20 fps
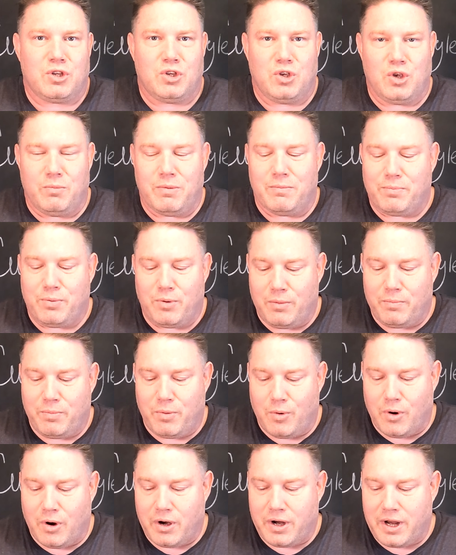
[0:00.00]
Cuban pulled
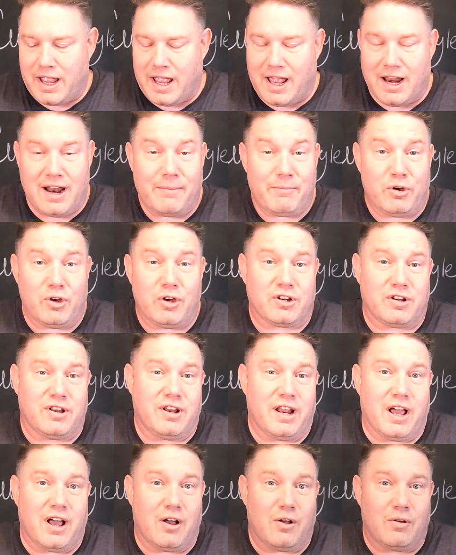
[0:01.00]
pork, and I'm hooked
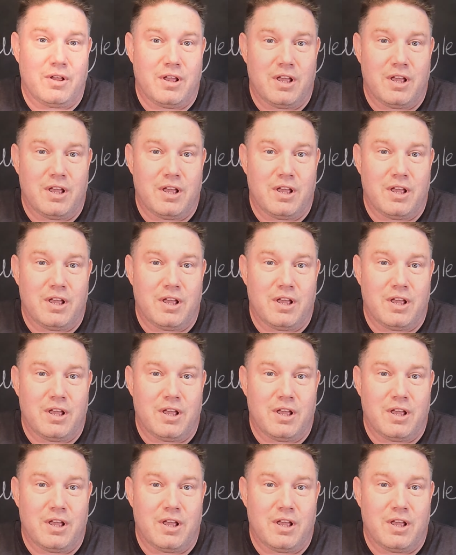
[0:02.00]
now.